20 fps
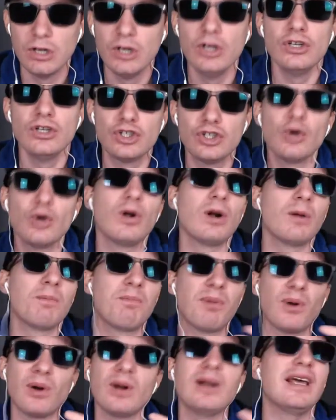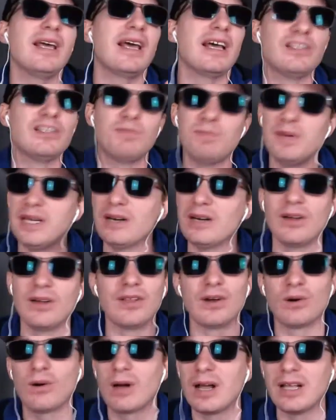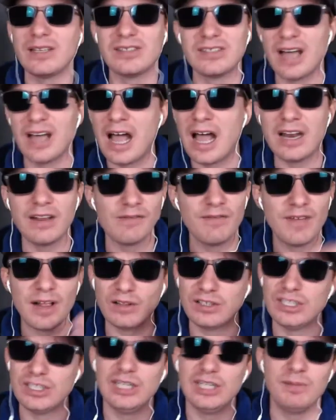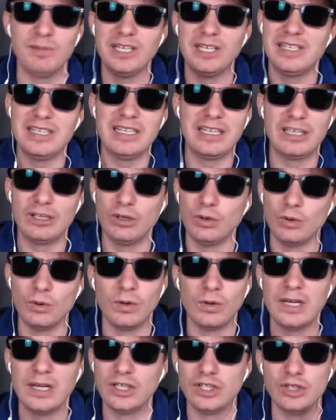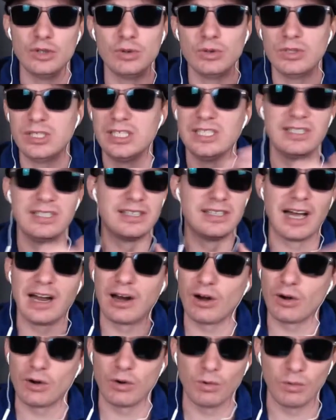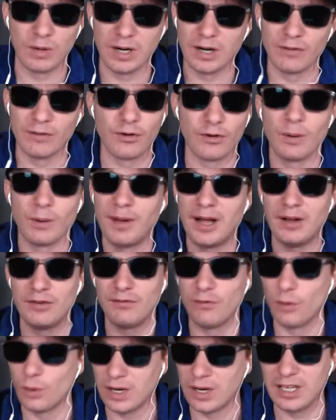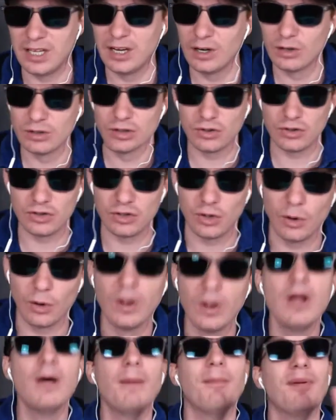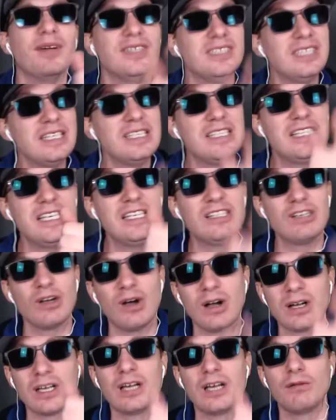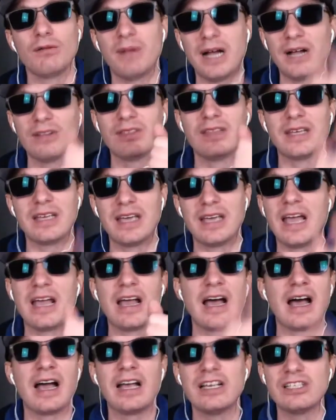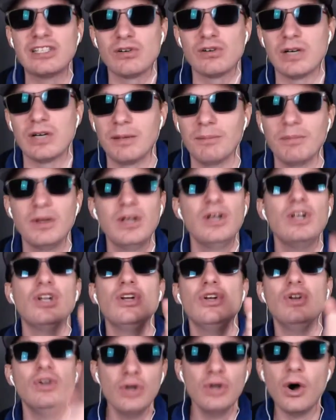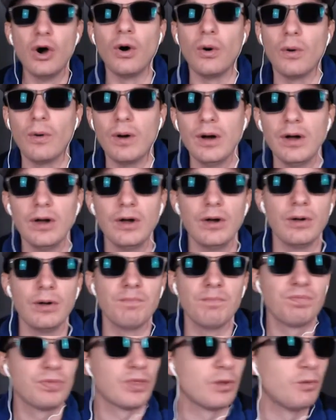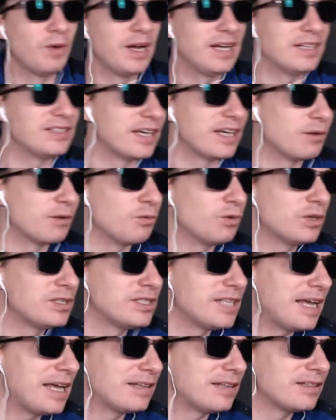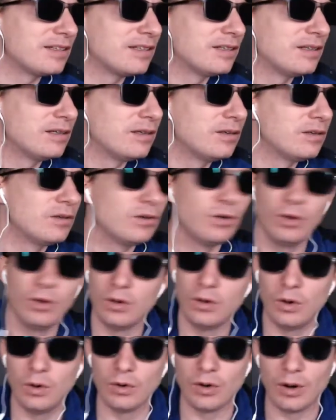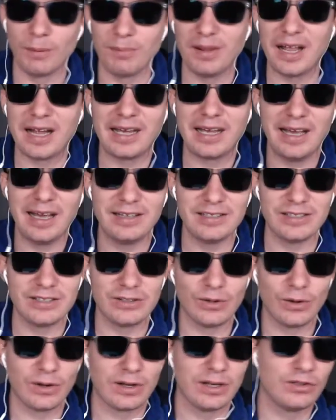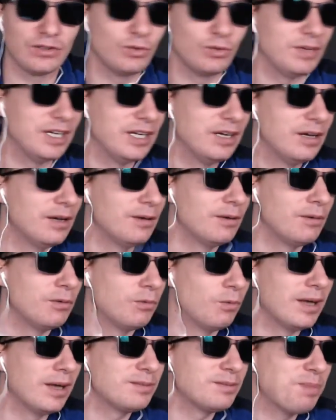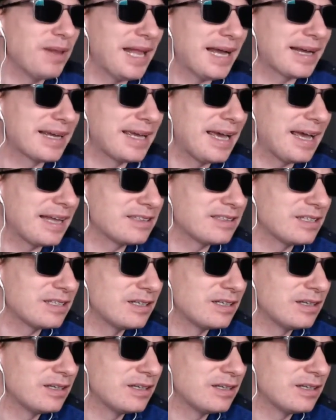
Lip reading: Sure, Bernie has been on the right side of LGBTQ issues his entire career for about 40 years or so, but is he talking about the gay ice cream? No. Wait a second, what's that? Hold on, Black Cat is talking to me. What, Black Cat?